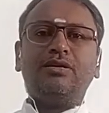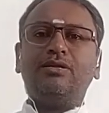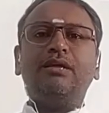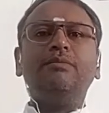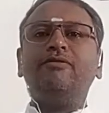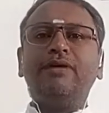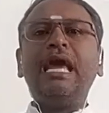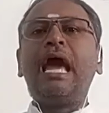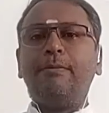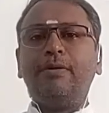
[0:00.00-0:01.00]
They'll be very
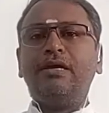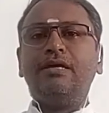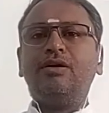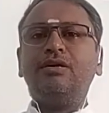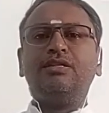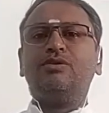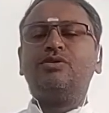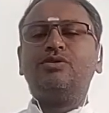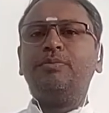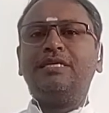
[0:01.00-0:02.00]
happy, 30,000
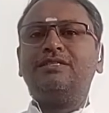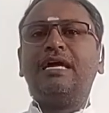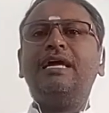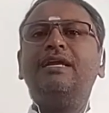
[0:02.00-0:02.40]
rupees. Right?